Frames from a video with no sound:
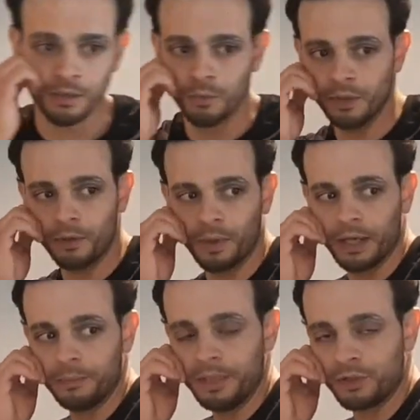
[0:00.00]
We don't
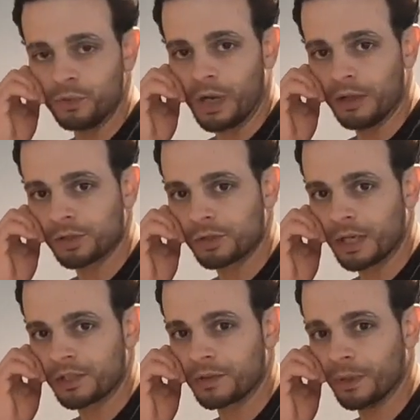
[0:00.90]
want to be too
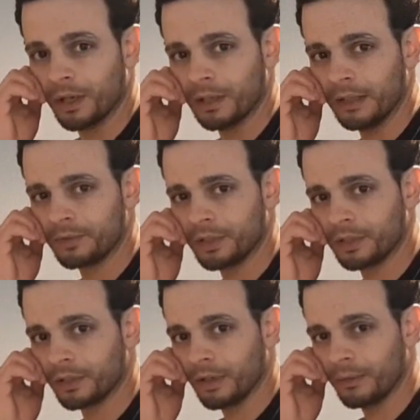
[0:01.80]
outstretched with our left
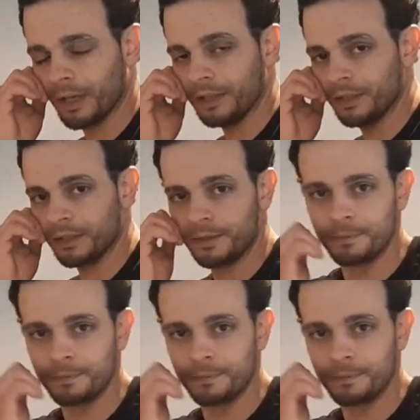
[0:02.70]
hook or our right hook.